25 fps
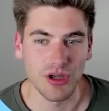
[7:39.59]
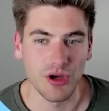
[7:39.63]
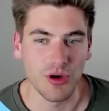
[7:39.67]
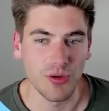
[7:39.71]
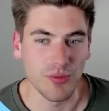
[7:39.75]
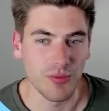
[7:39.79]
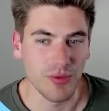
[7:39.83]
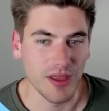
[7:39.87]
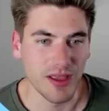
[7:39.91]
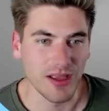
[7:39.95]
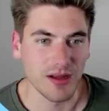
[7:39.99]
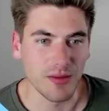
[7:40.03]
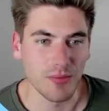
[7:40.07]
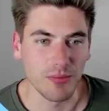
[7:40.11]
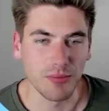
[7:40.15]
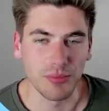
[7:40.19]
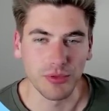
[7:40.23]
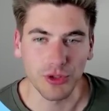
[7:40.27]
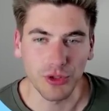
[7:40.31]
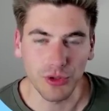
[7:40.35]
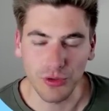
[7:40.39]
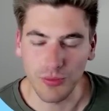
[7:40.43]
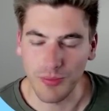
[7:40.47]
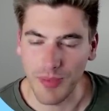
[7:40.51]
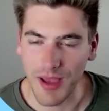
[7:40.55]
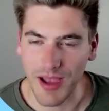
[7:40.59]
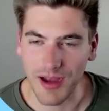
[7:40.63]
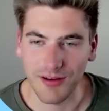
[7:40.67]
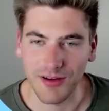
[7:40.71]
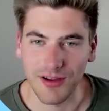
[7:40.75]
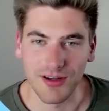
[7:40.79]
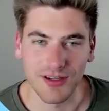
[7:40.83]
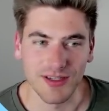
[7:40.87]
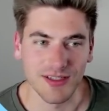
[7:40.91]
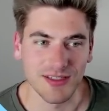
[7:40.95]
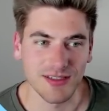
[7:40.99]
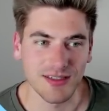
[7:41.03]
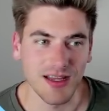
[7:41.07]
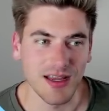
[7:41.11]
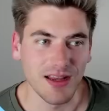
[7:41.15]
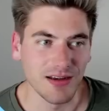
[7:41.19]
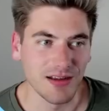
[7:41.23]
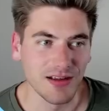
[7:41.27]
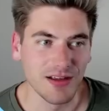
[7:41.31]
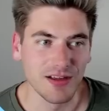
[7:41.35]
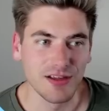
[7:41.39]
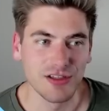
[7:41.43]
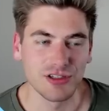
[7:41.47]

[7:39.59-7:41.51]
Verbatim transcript: opaque blue background instead.